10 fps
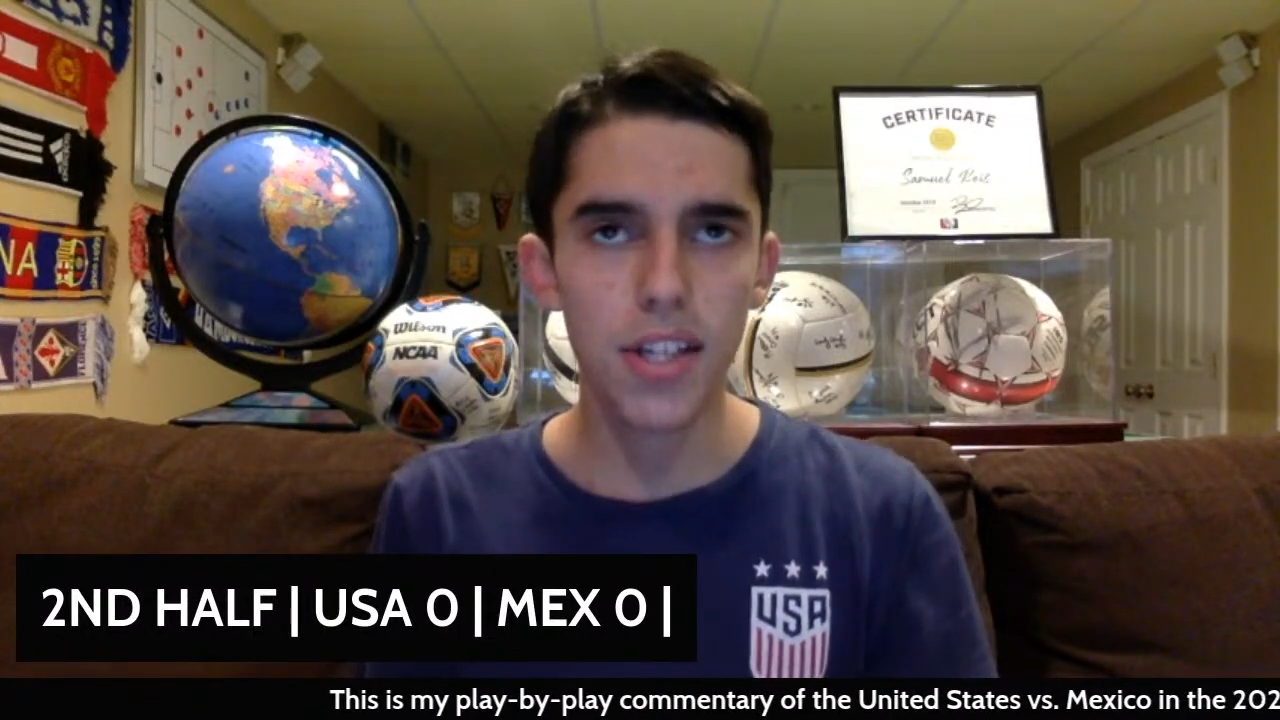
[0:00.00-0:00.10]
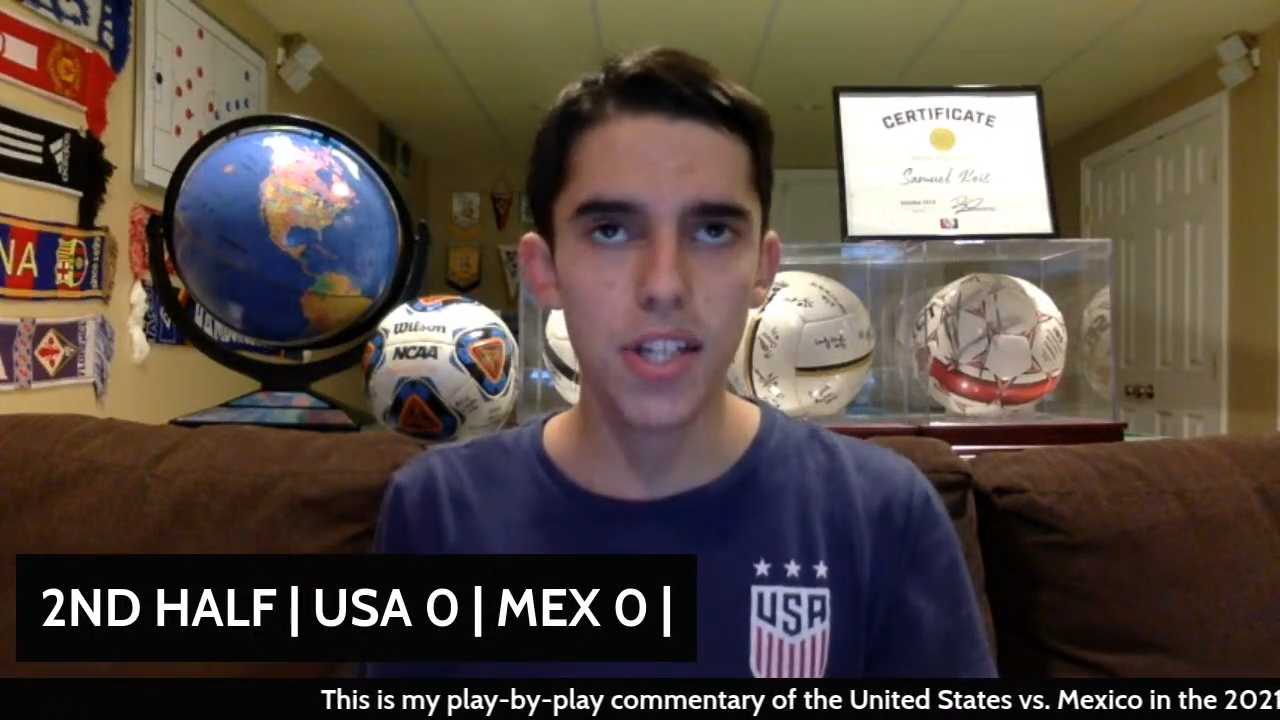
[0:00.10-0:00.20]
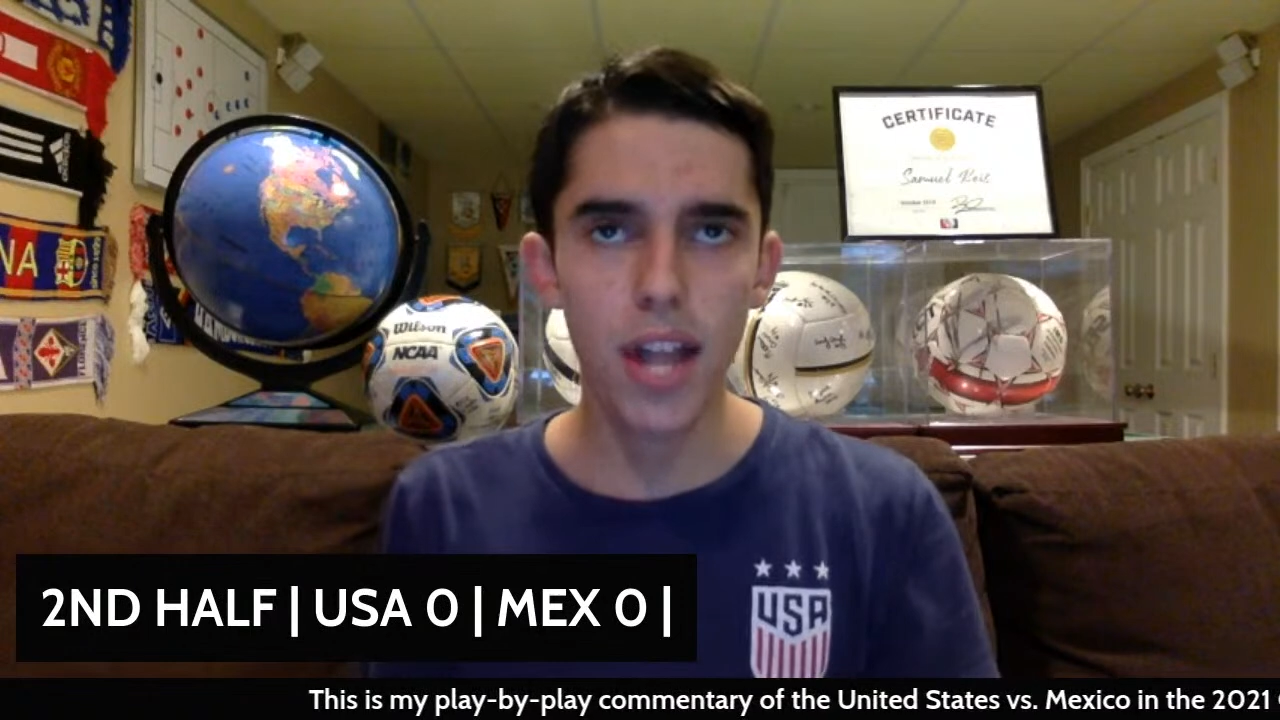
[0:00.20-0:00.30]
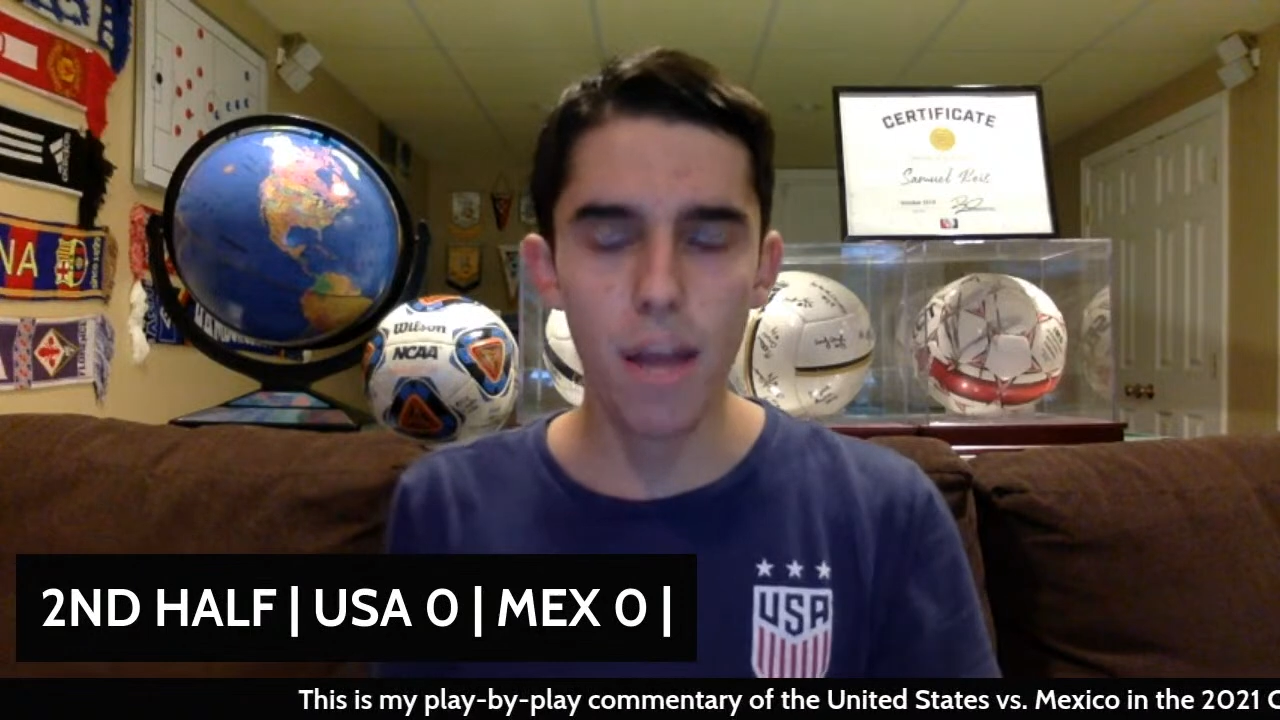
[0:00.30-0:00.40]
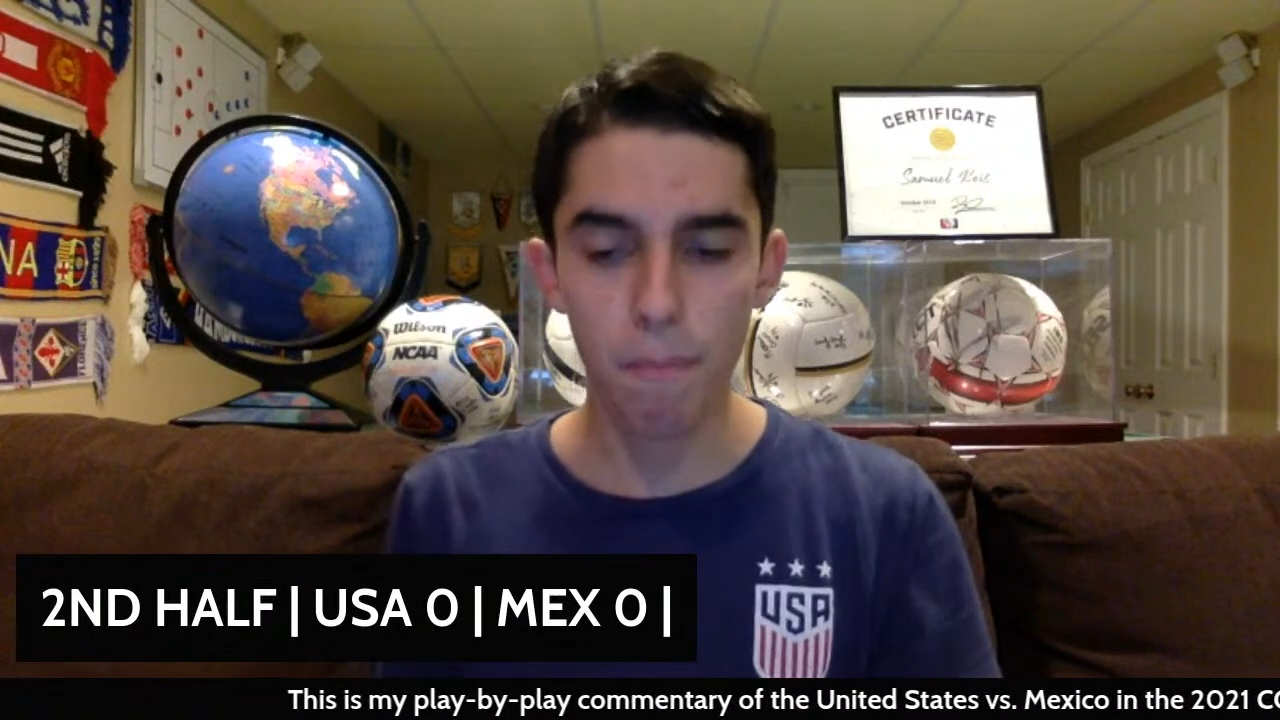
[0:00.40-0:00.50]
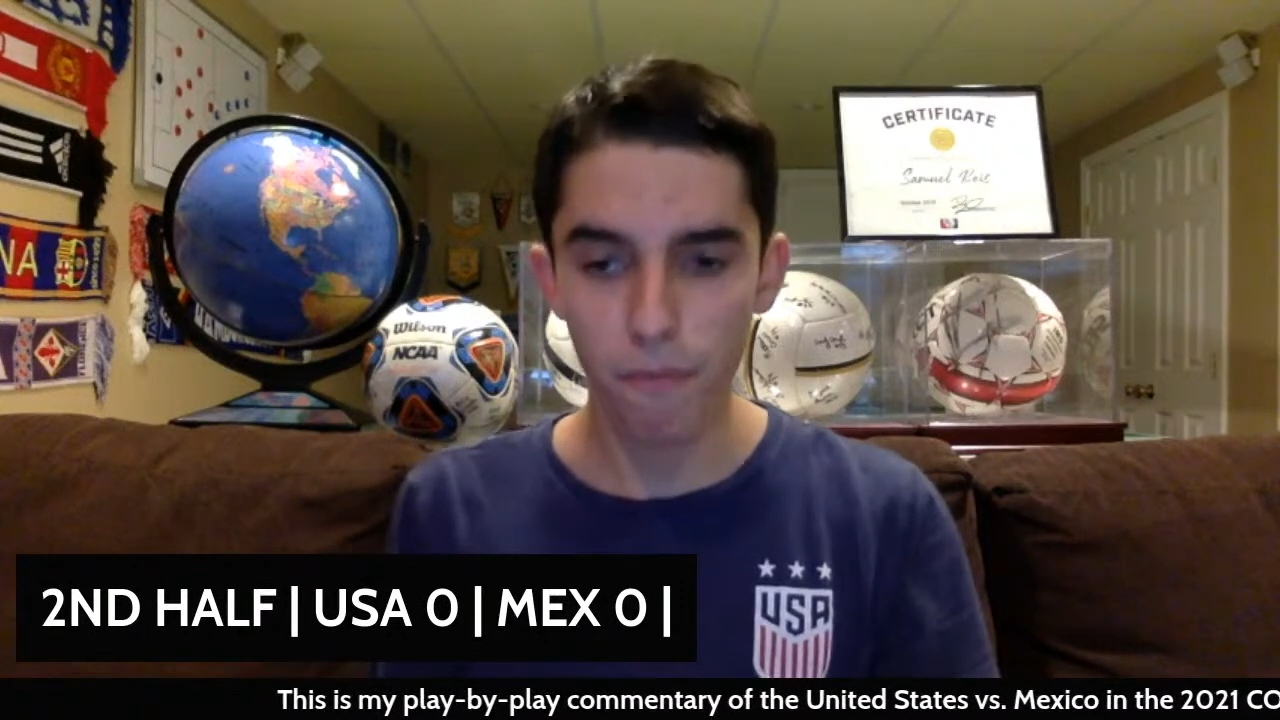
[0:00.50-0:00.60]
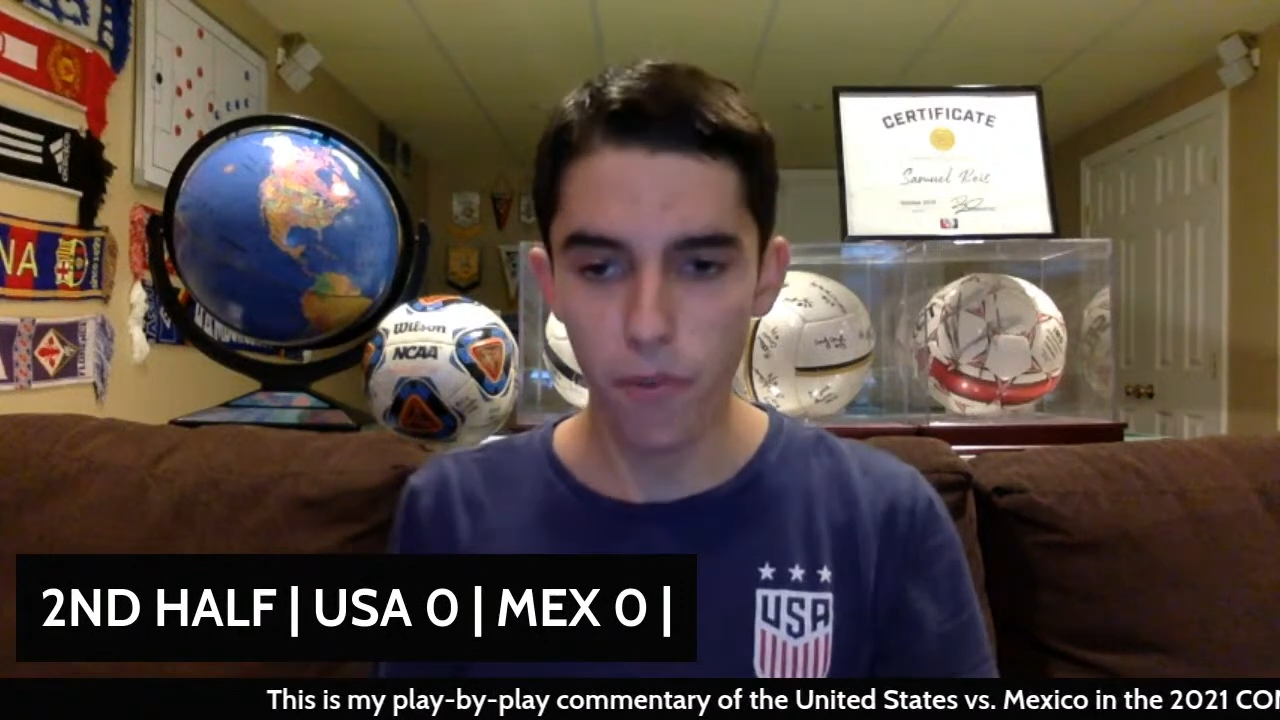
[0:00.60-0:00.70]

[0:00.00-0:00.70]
set up